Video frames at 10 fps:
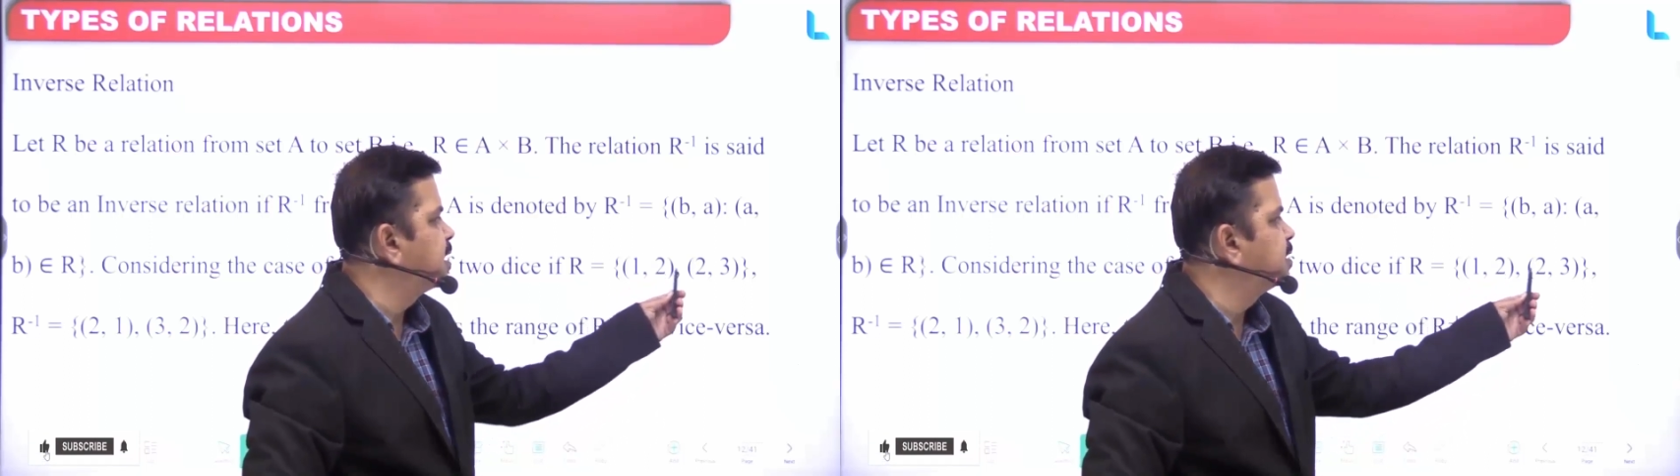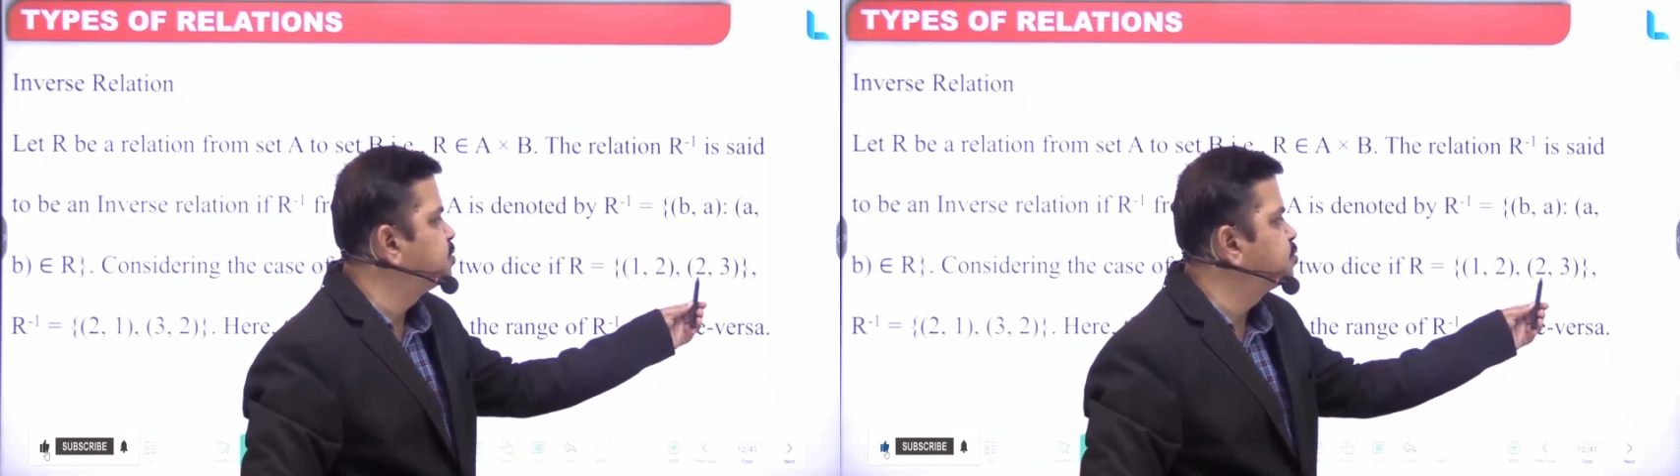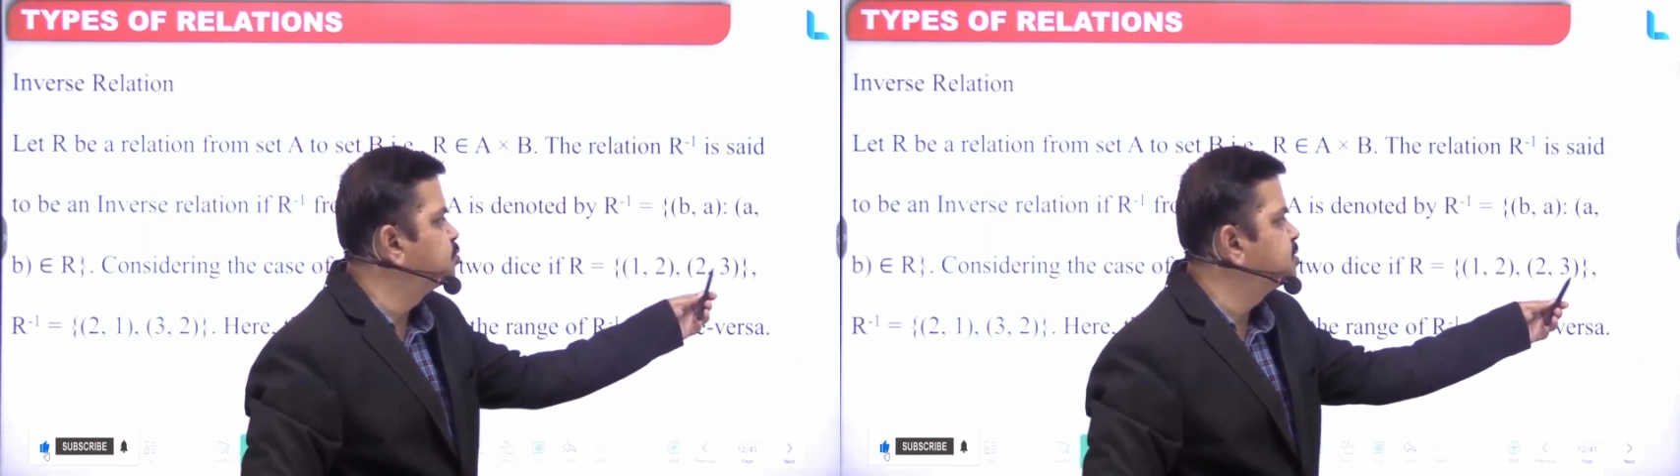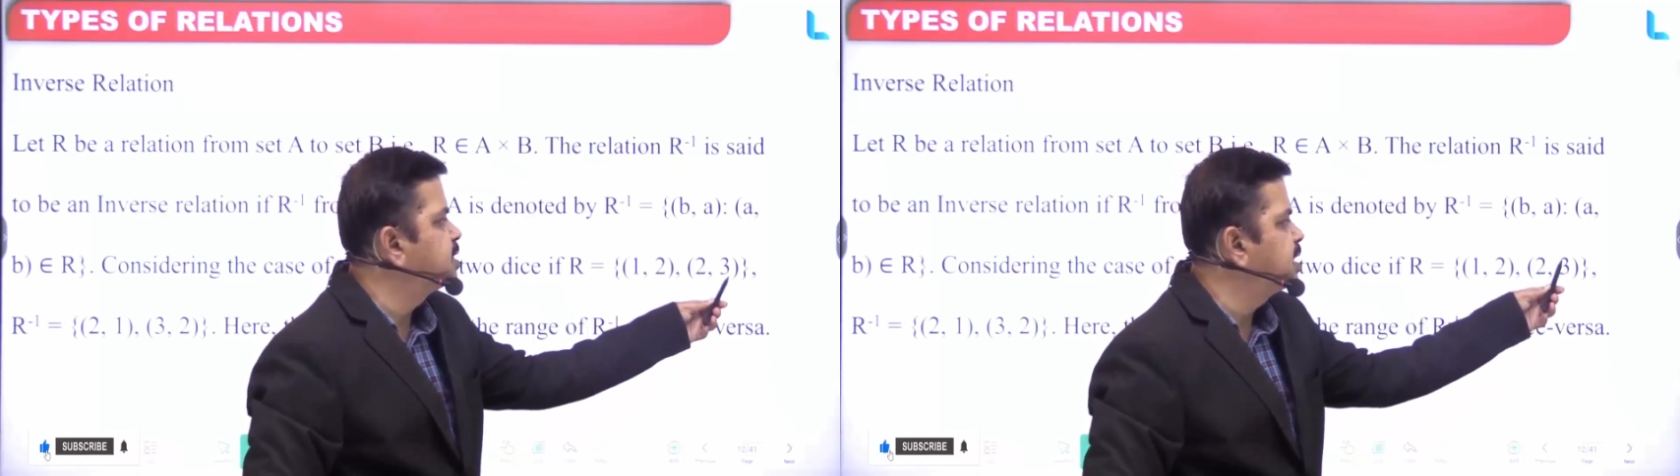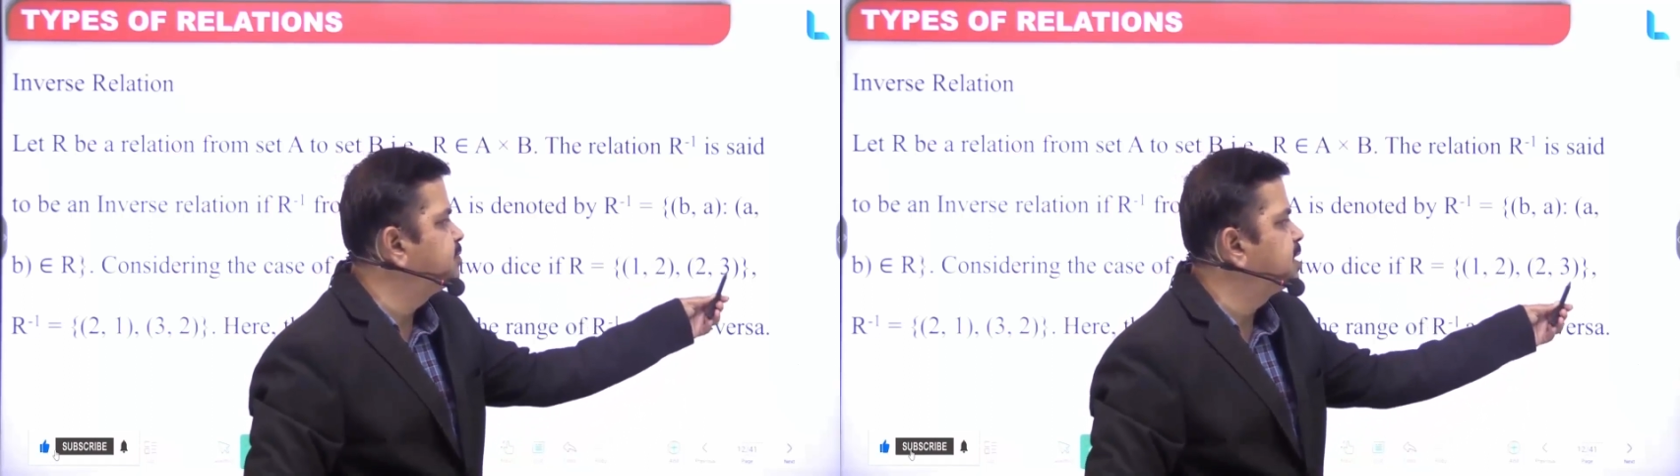and 2
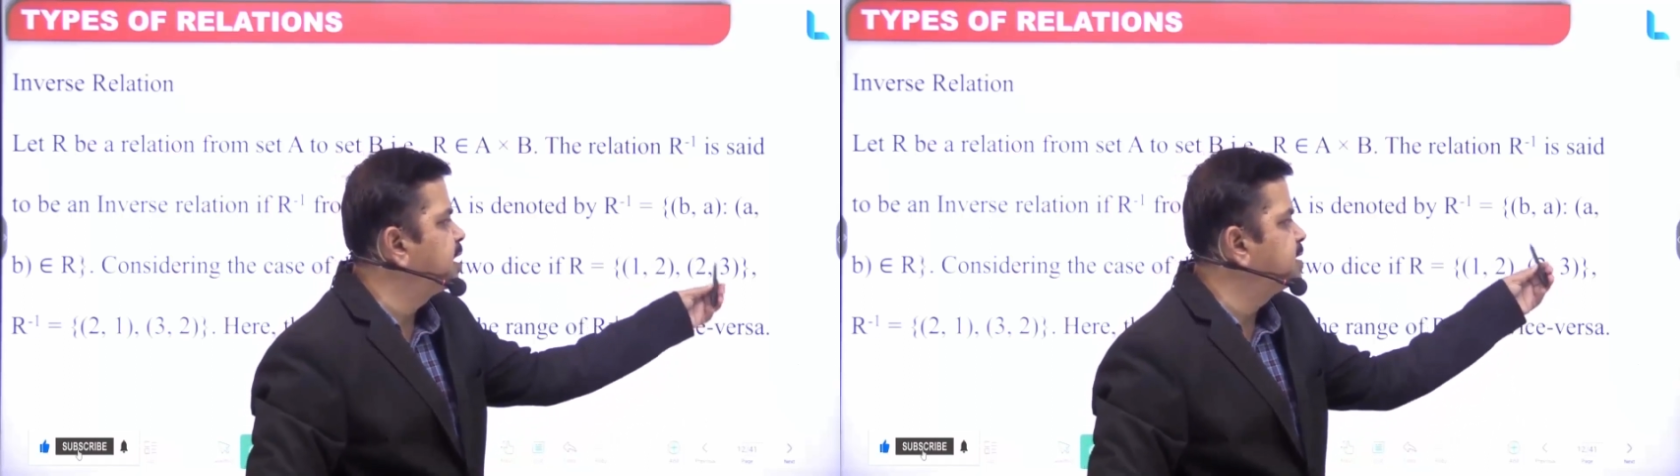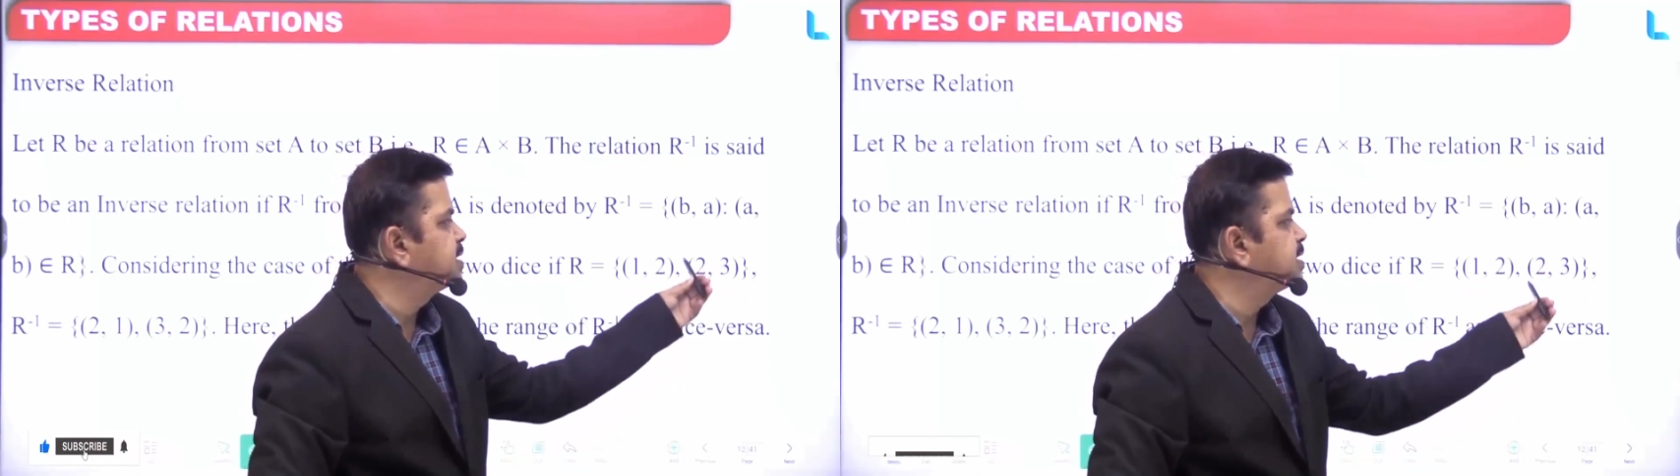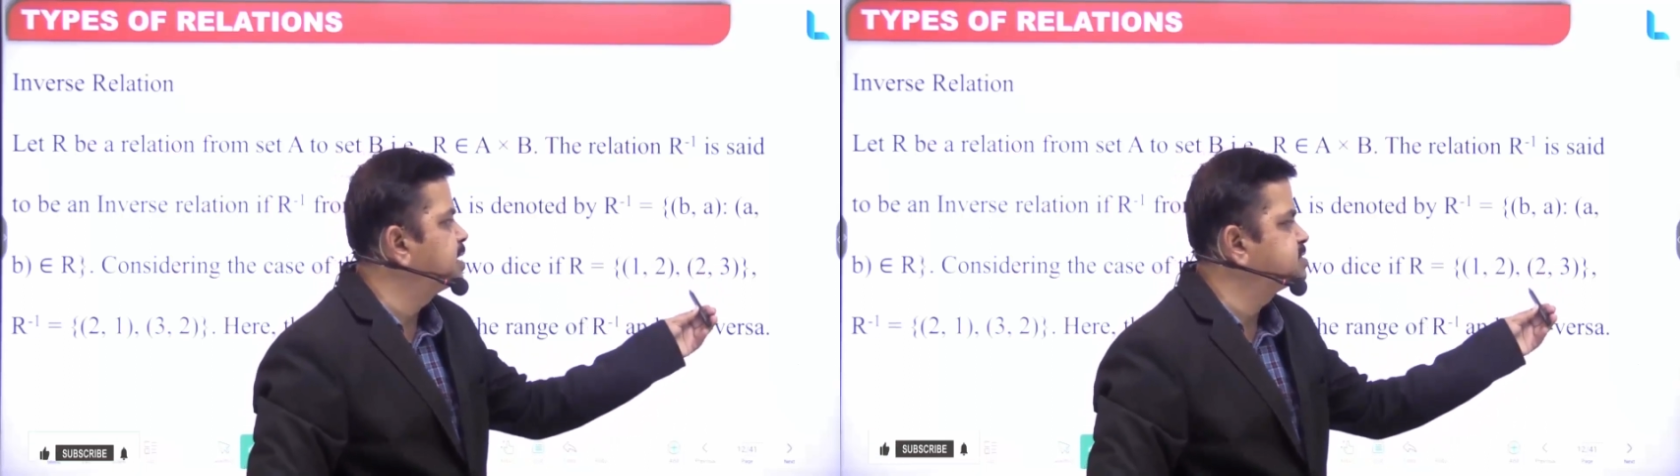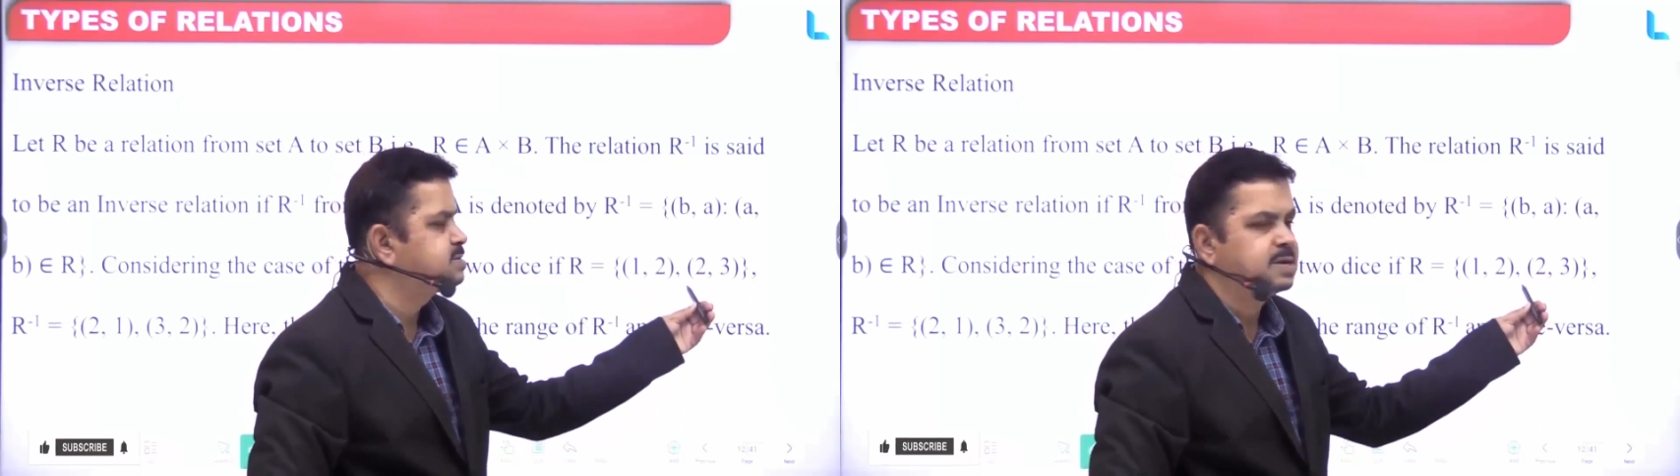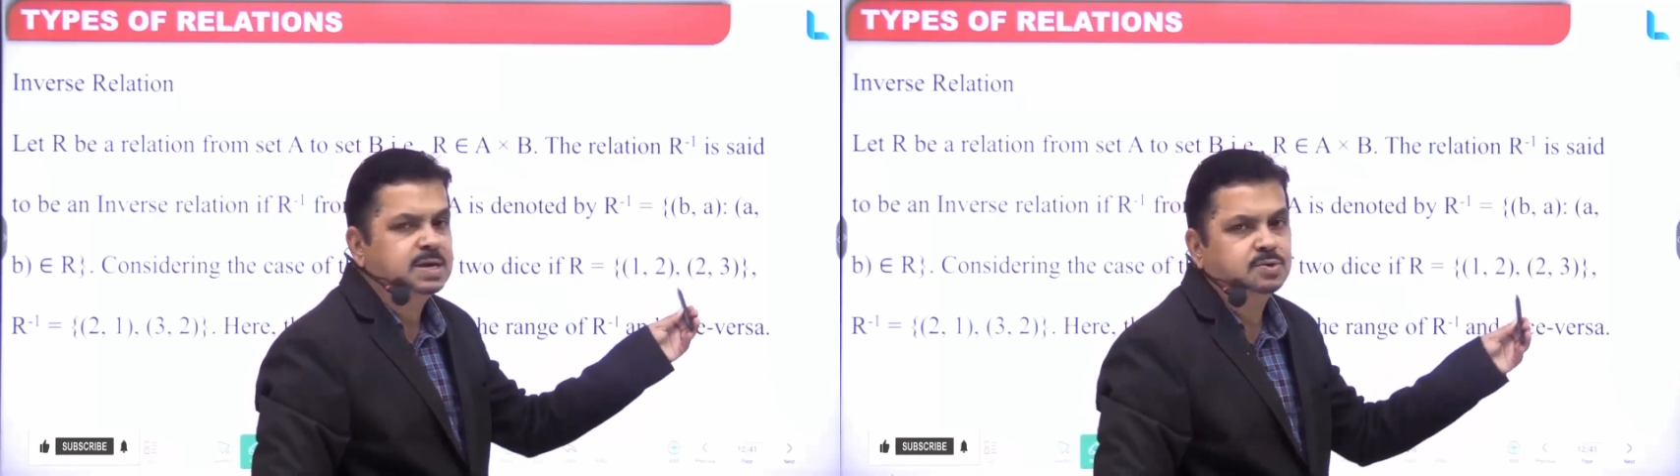3 we write it as
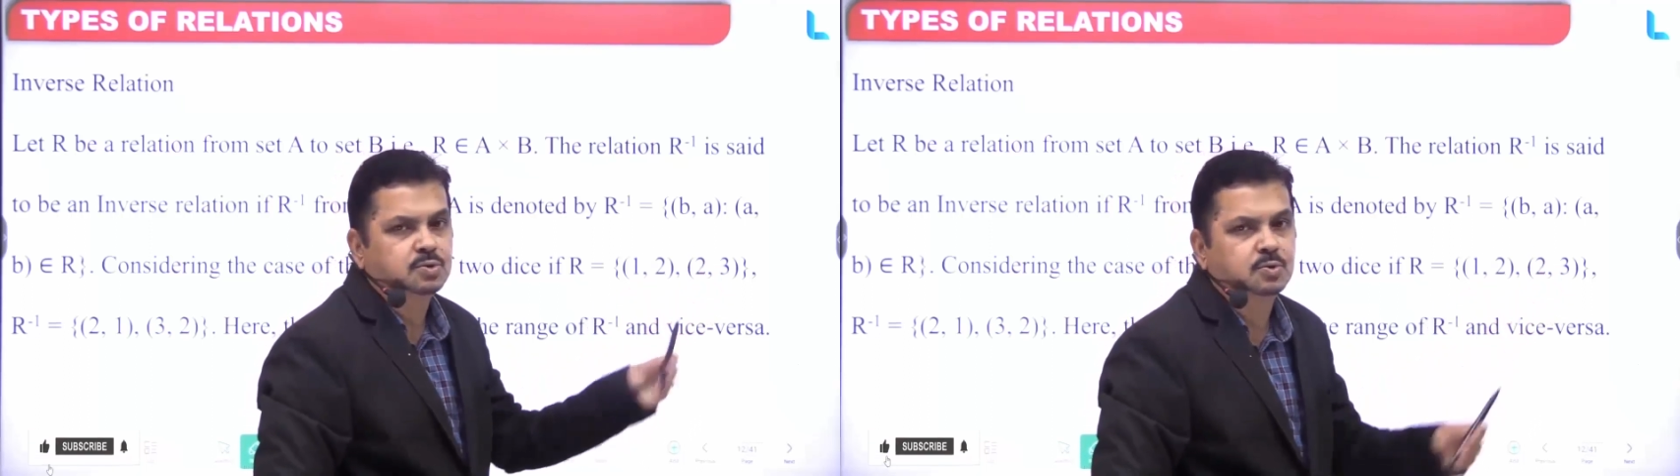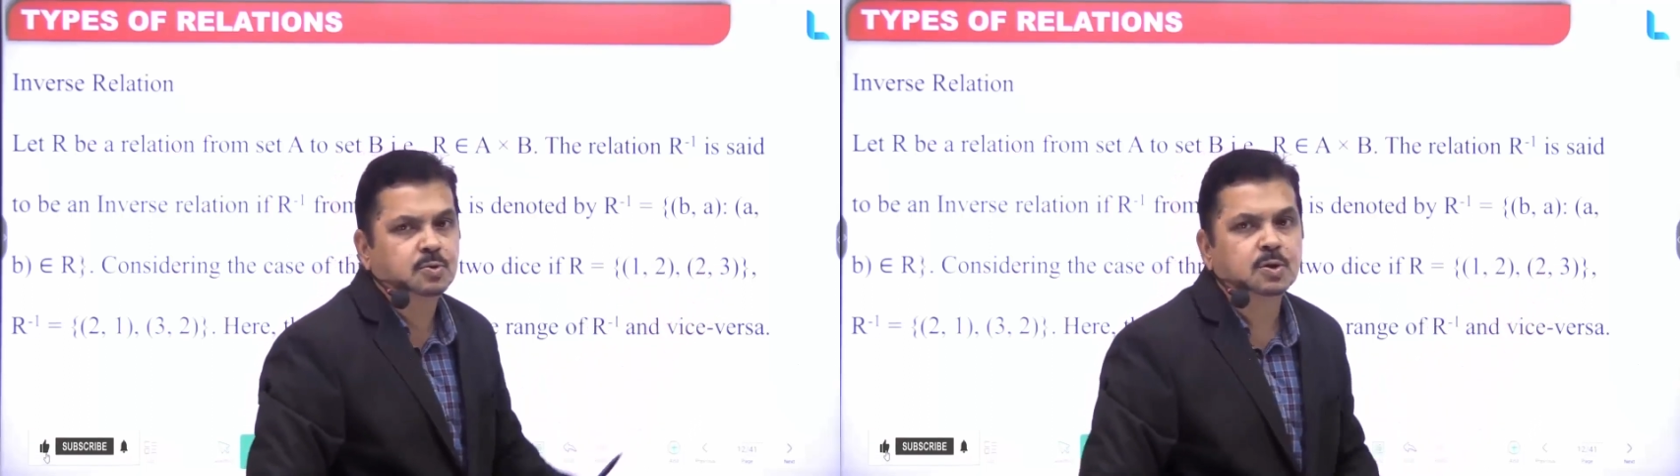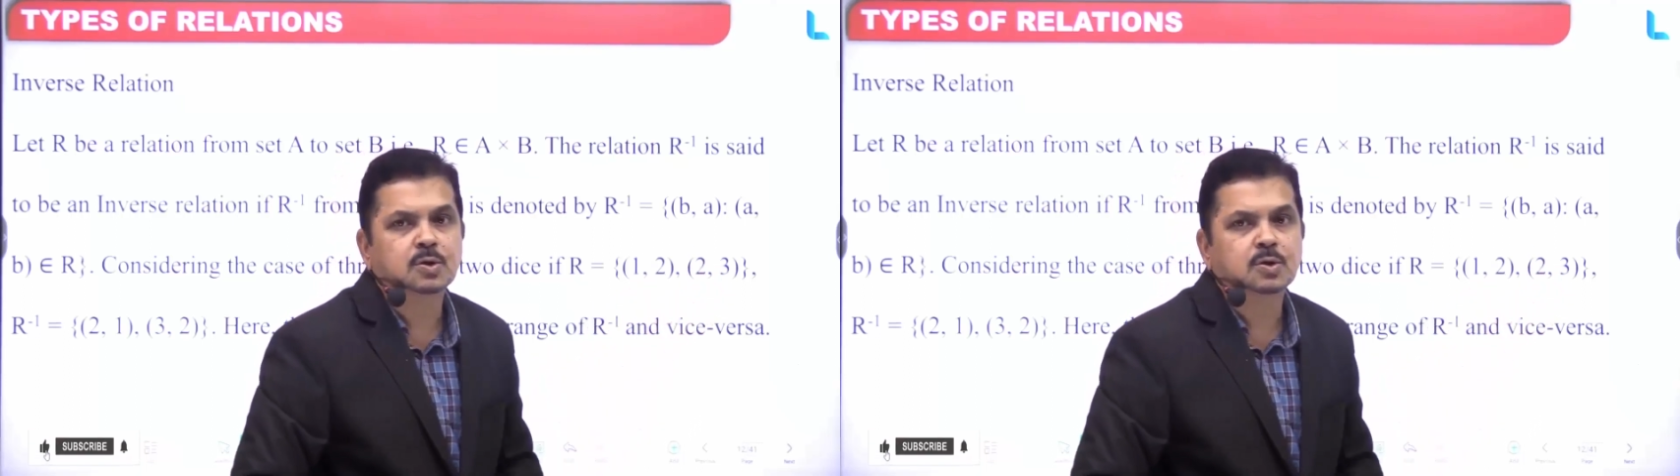3 2.